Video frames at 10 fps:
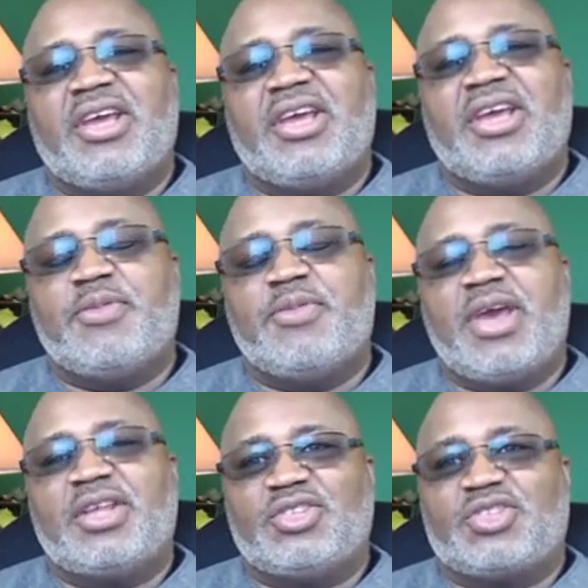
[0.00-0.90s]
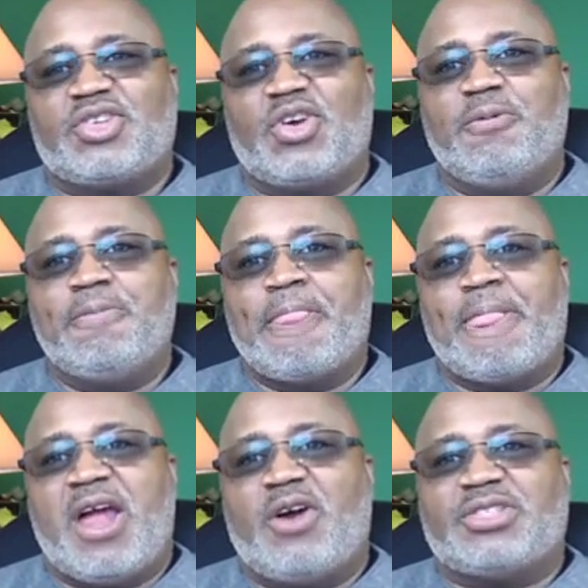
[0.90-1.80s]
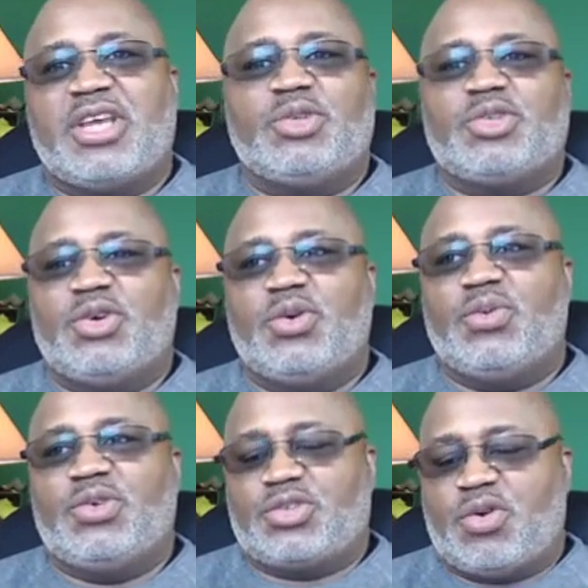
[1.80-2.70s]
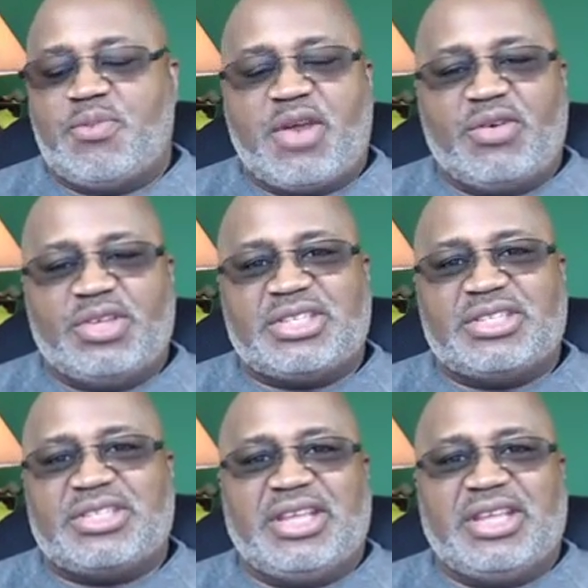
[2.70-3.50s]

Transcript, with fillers: Amen. And so I was able to restore marriages.